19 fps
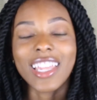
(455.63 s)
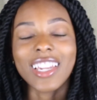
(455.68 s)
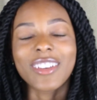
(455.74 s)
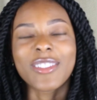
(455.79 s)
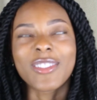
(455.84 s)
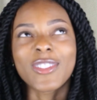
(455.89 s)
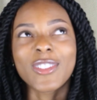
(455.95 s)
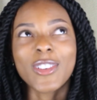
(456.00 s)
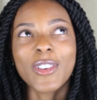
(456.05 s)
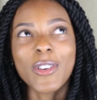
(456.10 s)
And
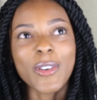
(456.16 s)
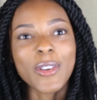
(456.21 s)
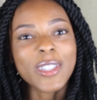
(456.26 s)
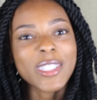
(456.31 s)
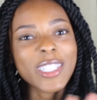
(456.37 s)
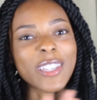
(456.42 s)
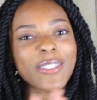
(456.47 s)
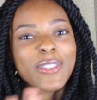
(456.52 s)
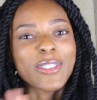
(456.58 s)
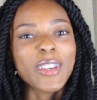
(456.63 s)
of
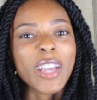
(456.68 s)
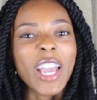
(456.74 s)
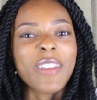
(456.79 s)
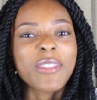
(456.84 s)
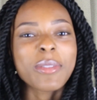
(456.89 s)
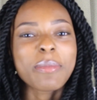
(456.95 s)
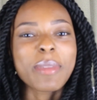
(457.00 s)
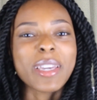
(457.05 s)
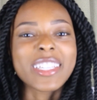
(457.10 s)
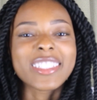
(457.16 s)
course, if you
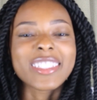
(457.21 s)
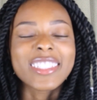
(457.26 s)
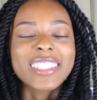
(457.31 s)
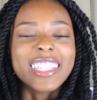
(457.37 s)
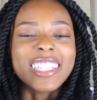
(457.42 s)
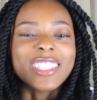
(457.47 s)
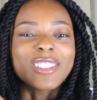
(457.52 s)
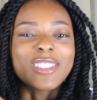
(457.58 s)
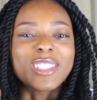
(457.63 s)
haven't, make sure that